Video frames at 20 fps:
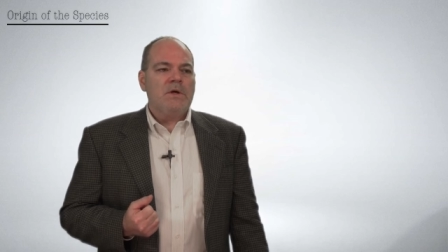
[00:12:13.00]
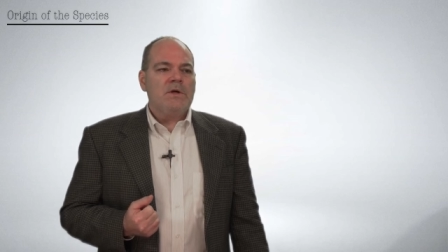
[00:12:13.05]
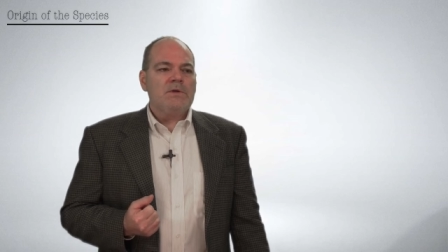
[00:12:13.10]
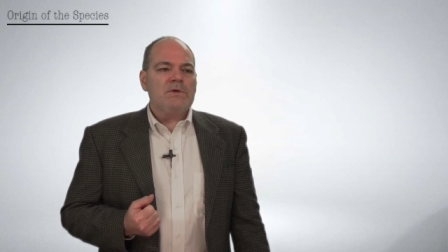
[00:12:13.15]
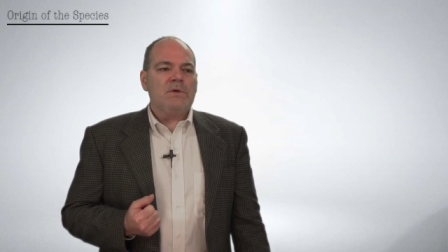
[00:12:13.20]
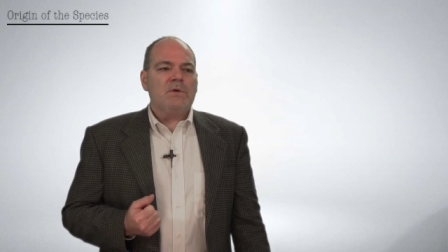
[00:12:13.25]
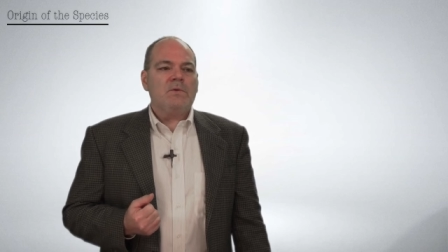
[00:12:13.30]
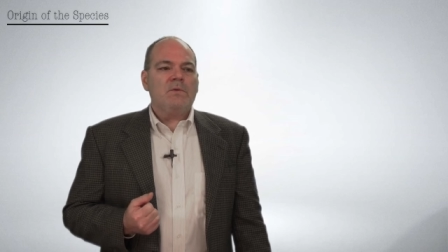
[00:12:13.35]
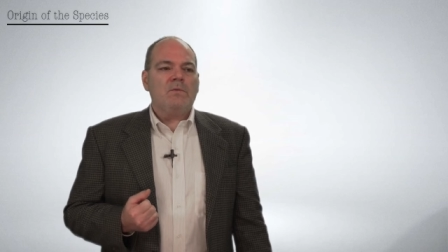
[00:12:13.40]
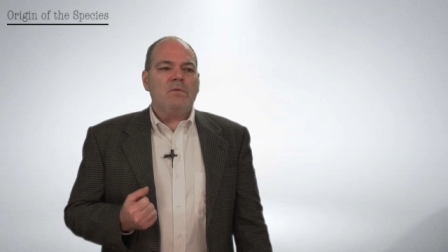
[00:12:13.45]

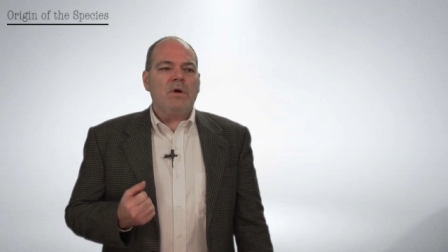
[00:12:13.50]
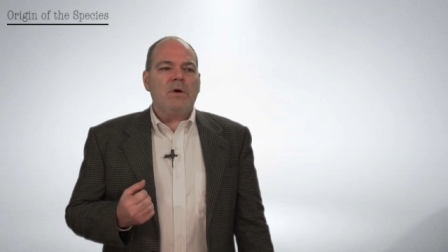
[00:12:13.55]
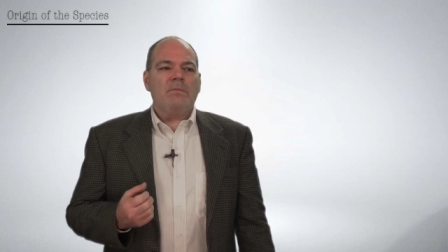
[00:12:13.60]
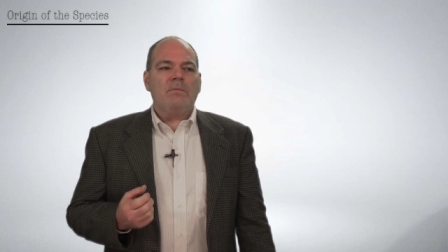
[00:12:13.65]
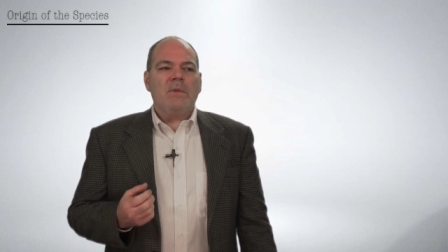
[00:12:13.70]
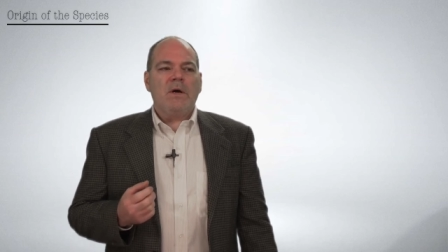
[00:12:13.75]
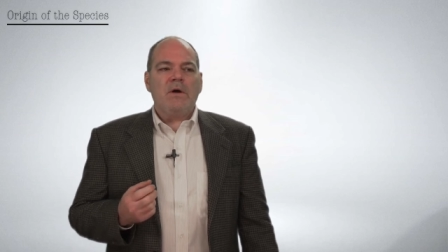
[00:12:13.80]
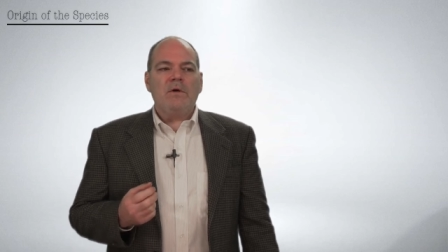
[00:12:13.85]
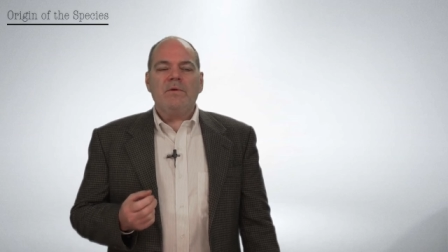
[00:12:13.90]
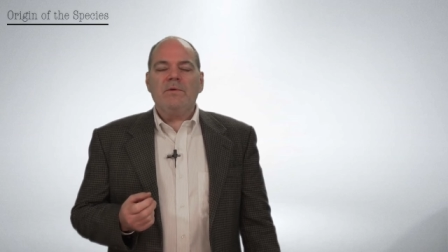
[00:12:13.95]
So what
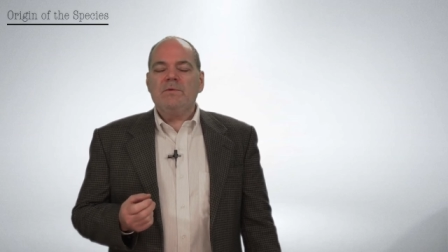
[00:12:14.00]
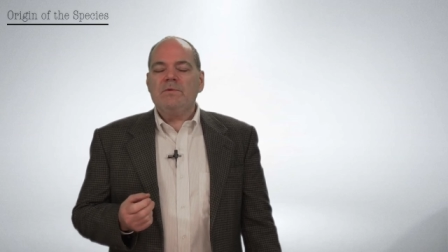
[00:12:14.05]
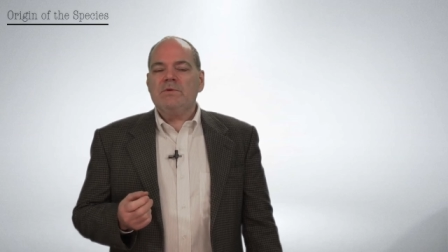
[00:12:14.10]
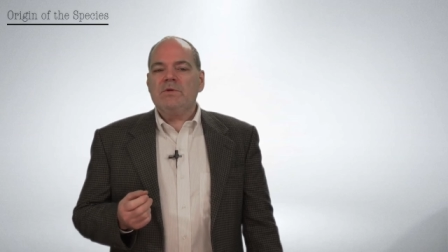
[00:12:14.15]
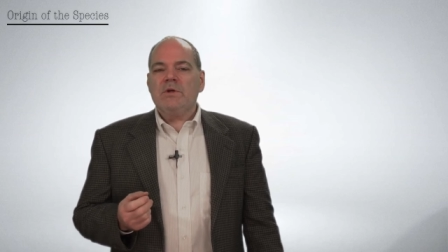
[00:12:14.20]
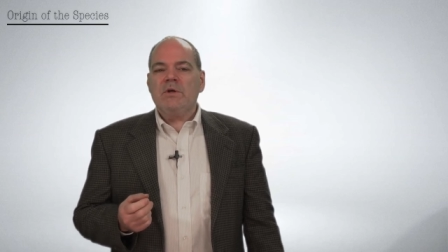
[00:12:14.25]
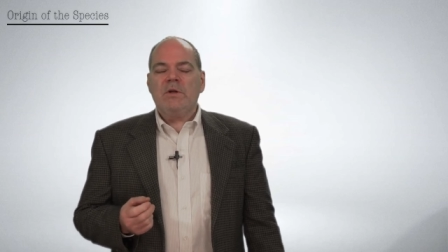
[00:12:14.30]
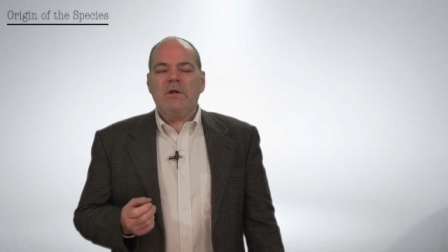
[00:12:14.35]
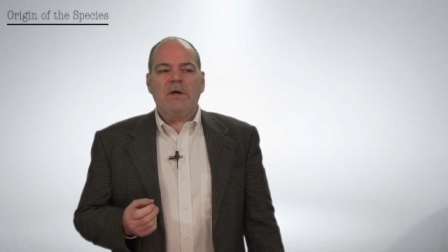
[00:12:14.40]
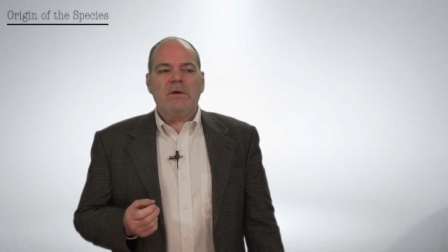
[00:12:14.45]
Malthus
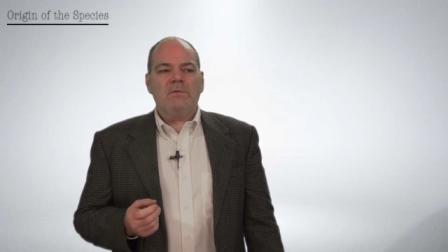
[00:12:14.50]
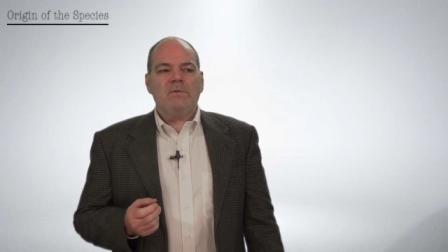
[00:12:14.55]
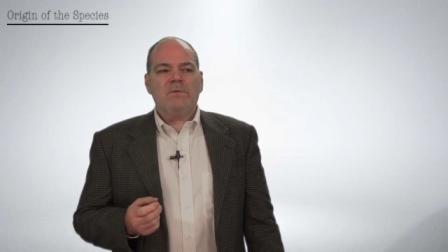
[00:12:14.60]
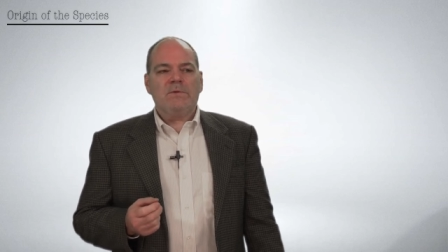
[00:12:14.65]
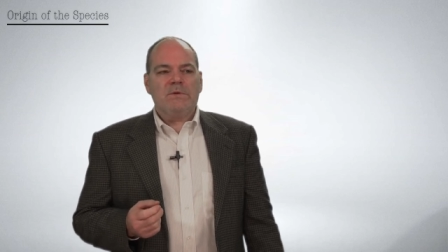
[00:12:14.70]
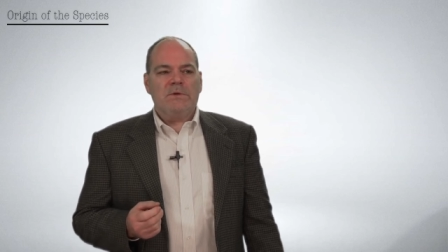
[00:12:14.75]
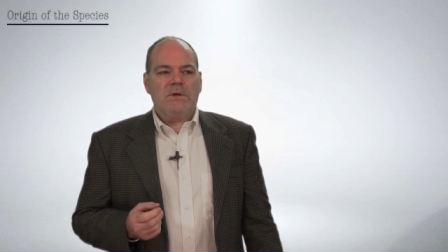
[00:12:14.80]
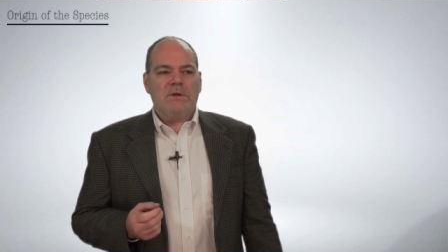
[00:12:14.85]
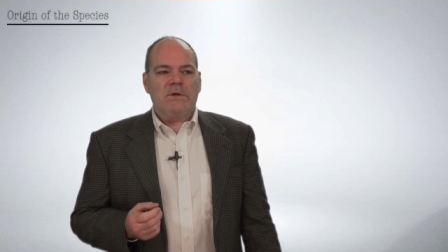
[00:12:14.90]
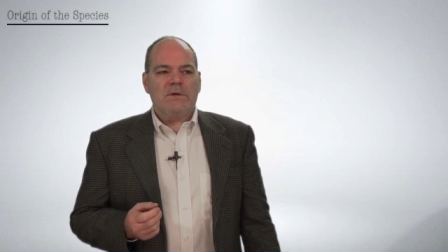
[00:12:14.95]
claimed
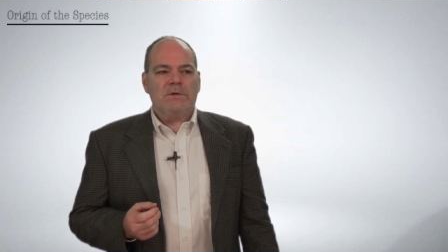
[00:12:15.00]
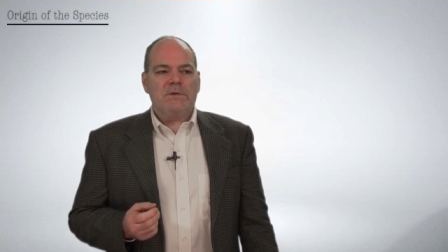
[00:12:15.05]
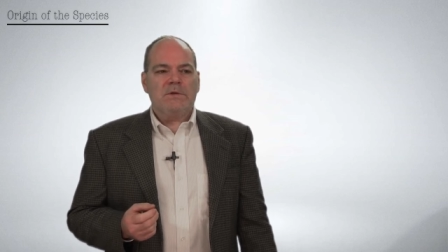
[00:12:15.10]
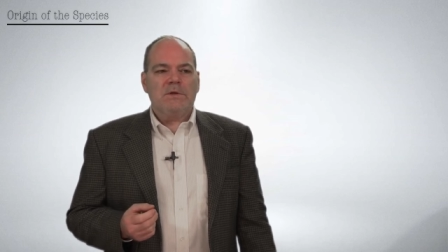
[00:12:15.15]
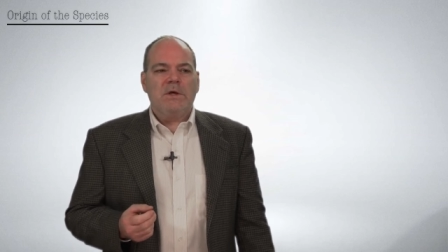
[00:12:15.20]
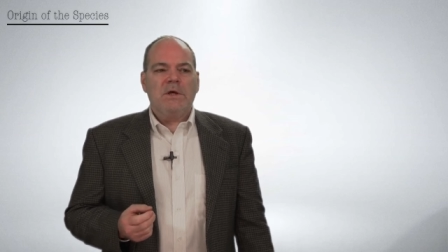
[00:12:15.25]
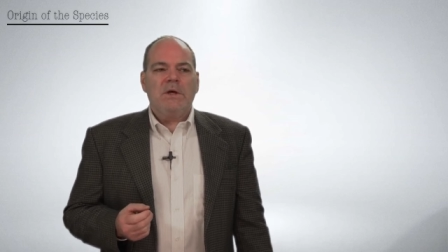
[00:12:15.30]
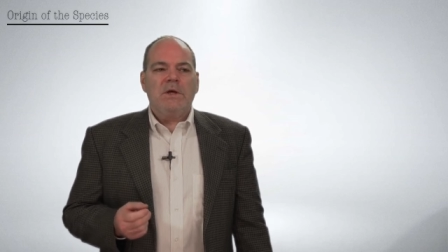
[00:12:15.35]
was this,